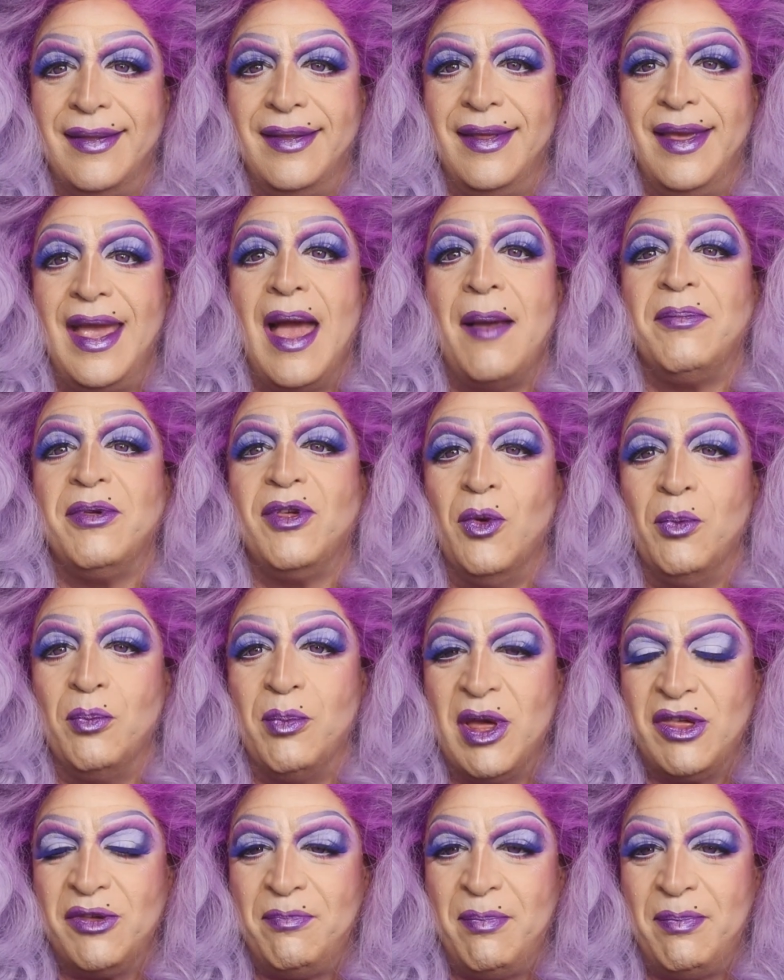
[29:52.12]
the absolute
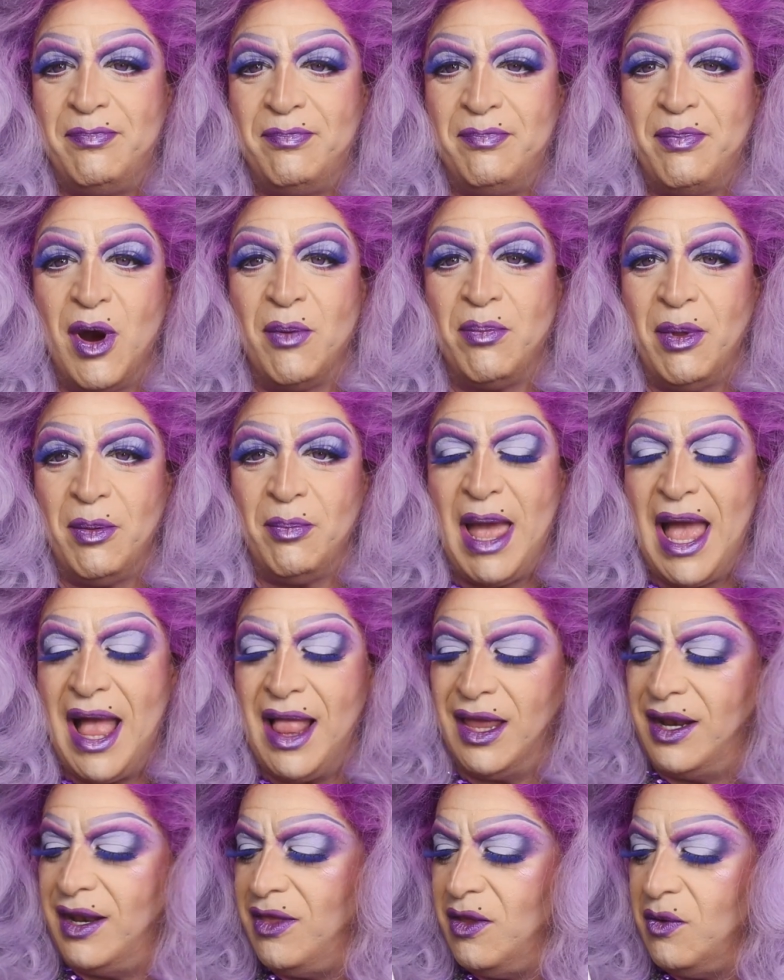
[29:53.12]
best purple
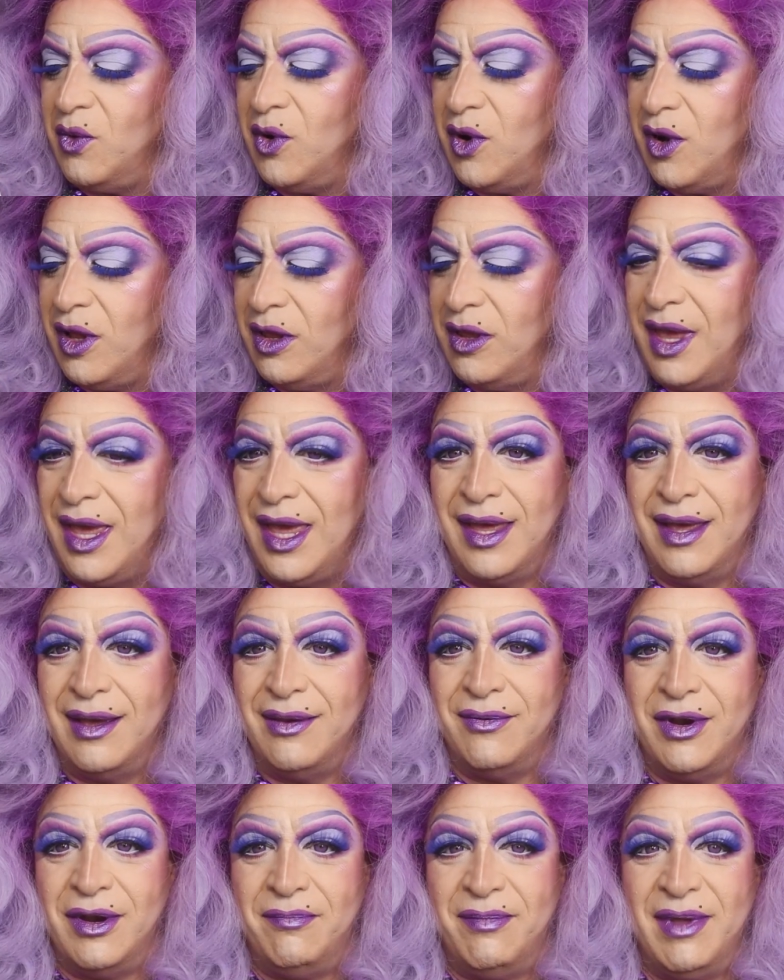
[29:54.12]
palette in the world
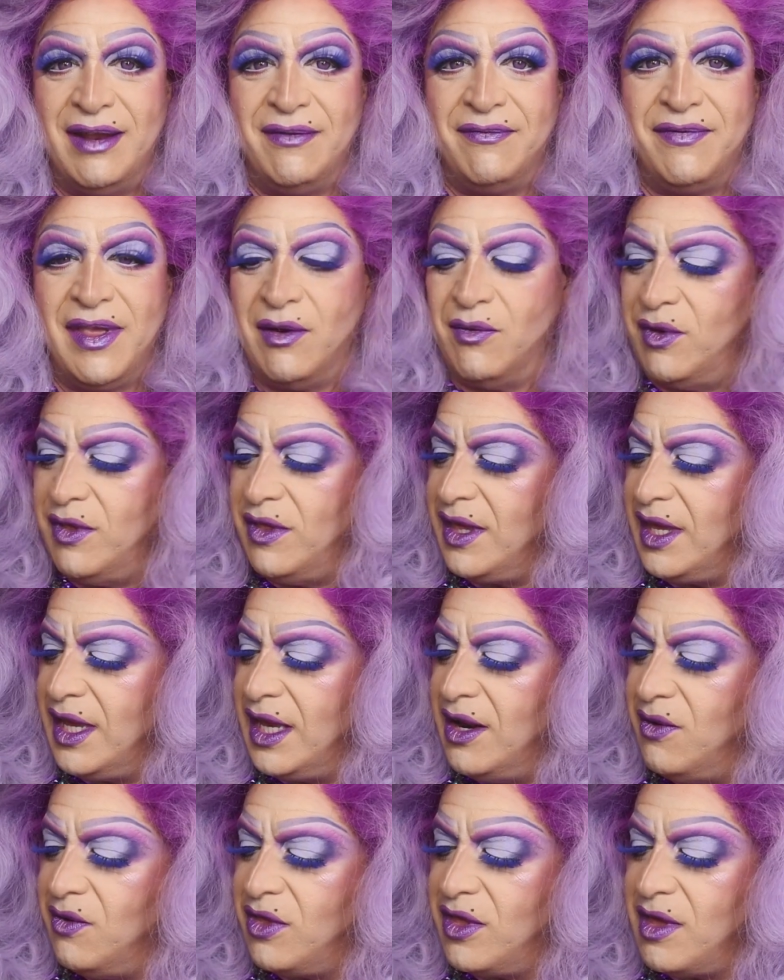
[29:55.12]
would have been if there was,
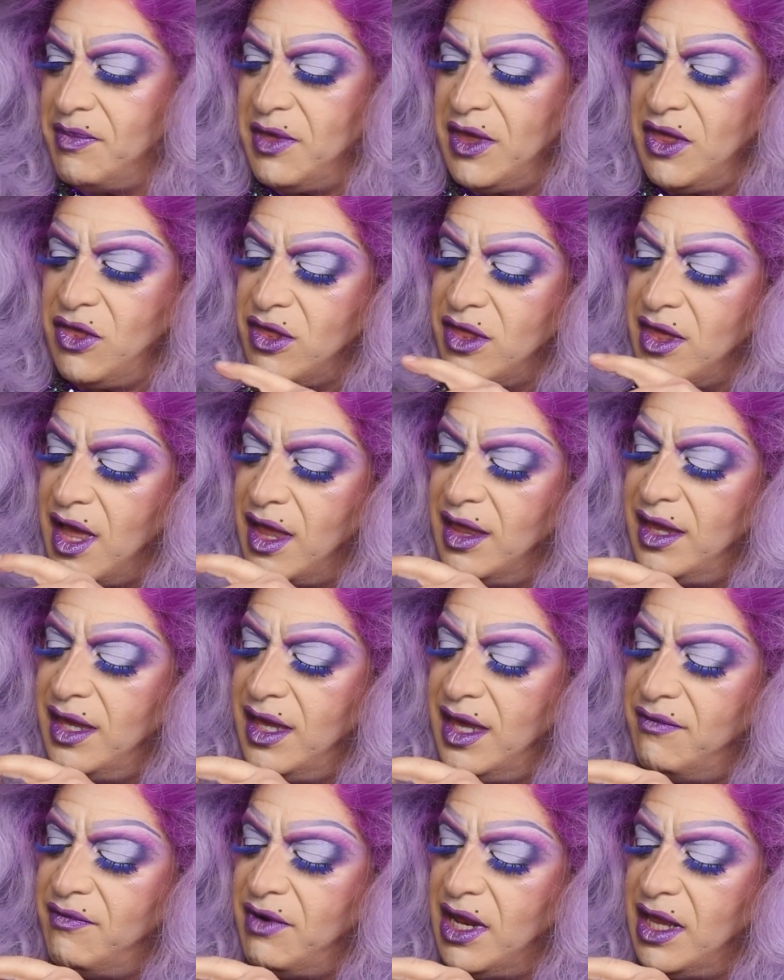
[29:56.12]
you know, something just a,
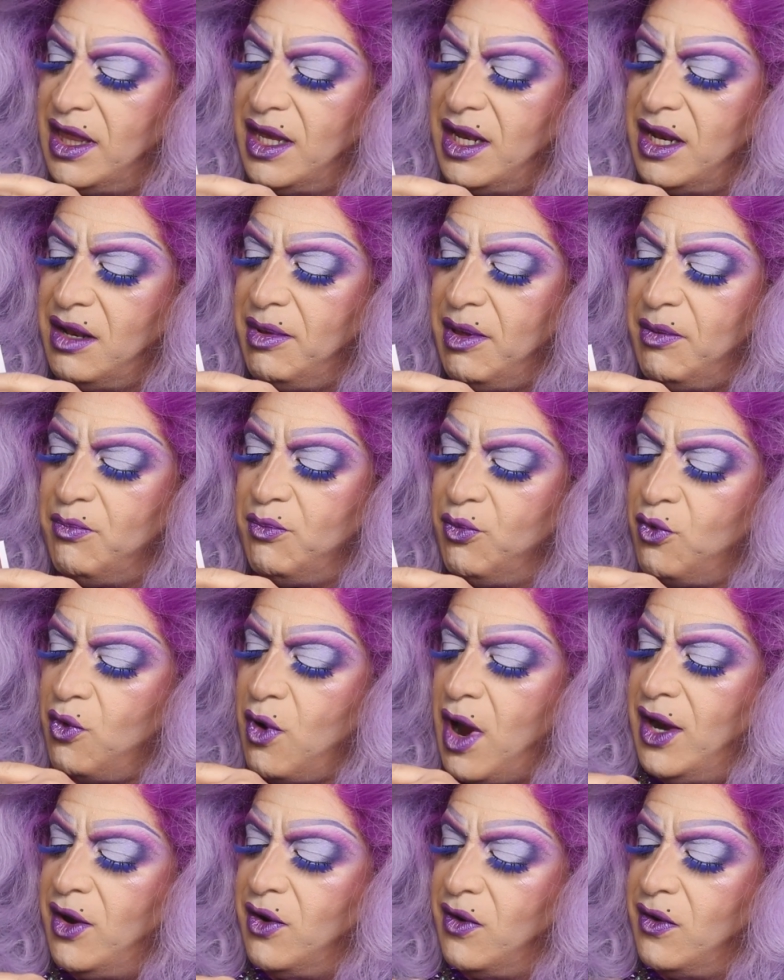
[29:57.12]
even a little bit
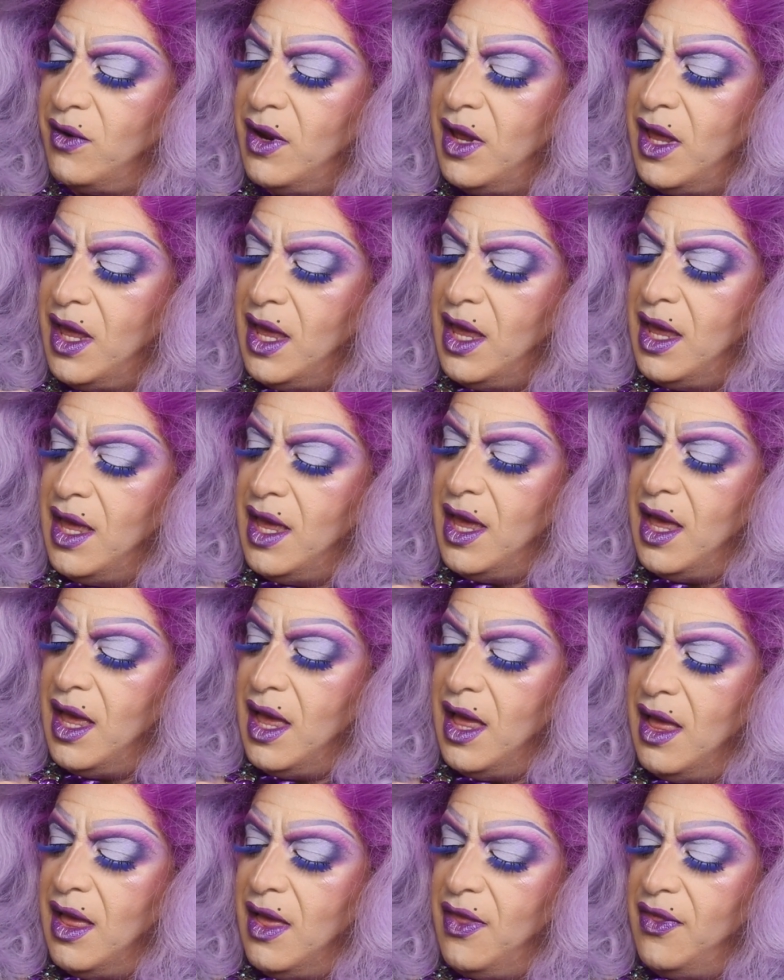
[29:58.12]
brighter
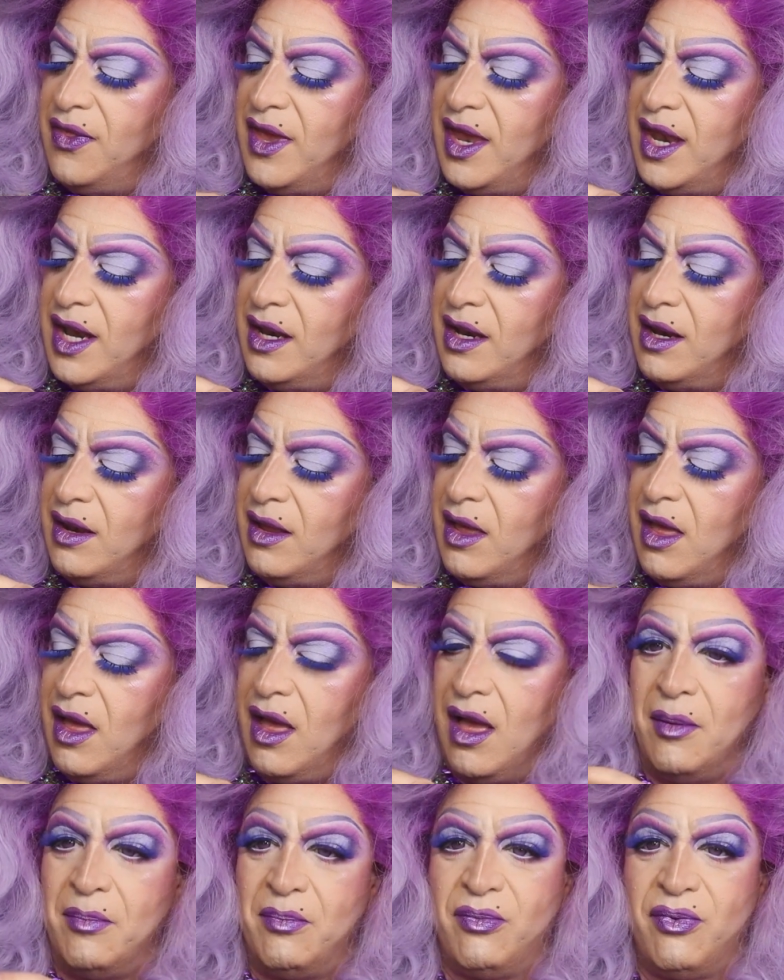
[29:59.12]
uh, than
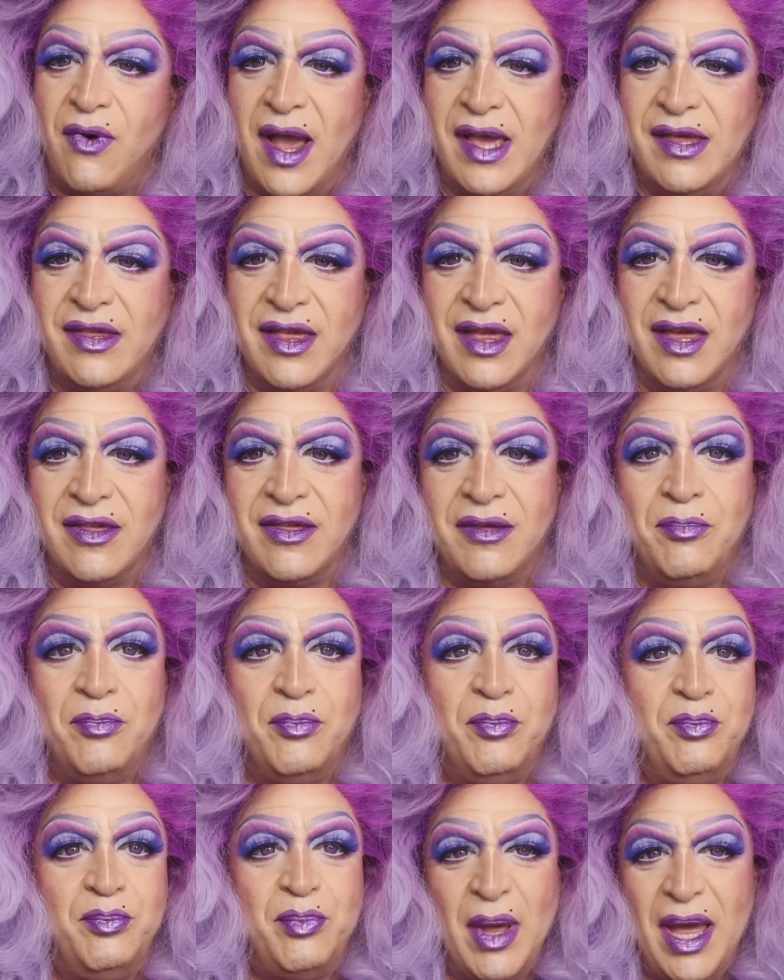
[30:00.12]
uh, priceless.
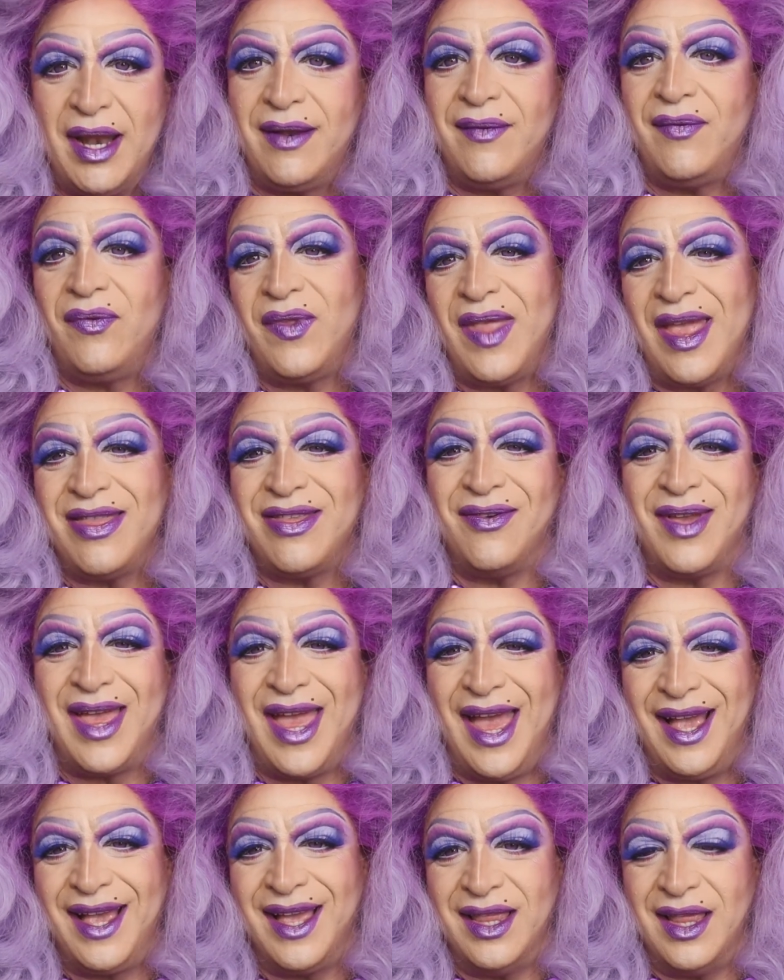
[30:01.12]
But that's
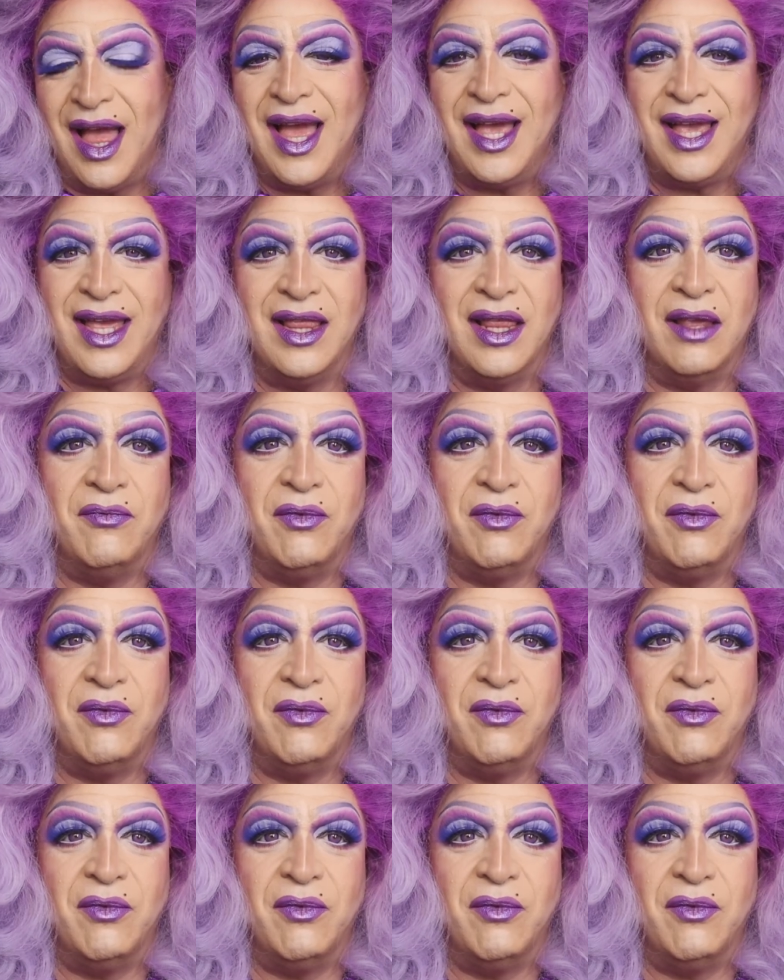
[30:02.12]
okay. I can I can